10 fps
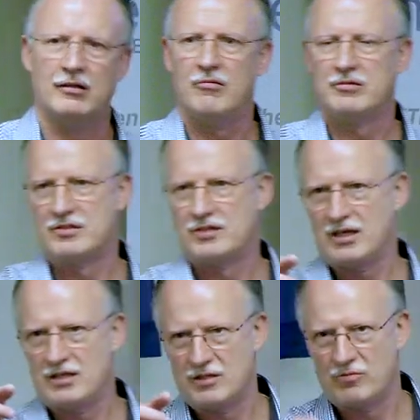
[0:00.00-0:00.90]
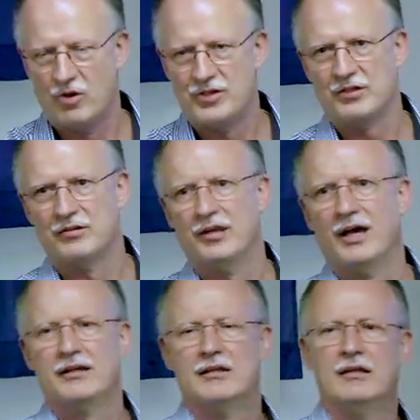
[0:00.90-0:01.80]
God wants to change what's under
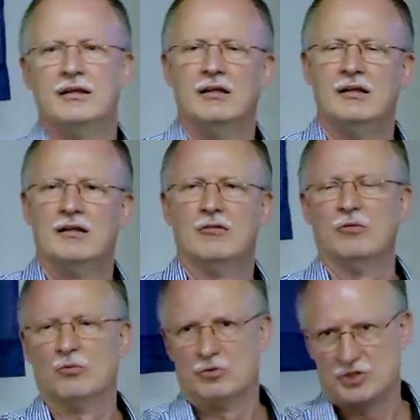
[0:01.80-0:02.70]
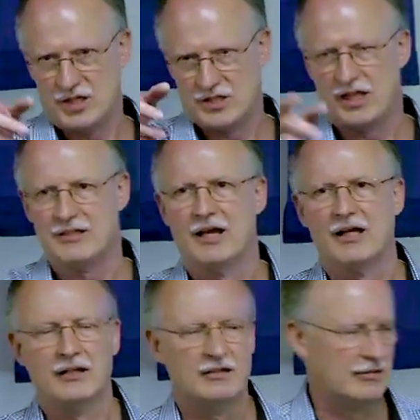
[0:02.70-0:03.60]
that, change that
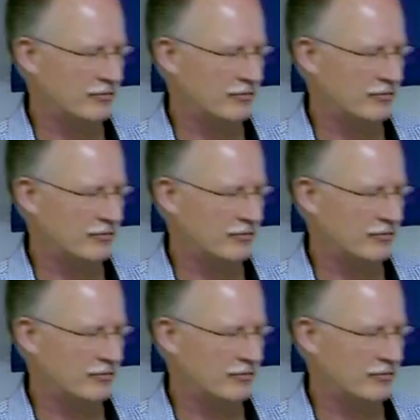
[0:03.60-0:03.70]
diet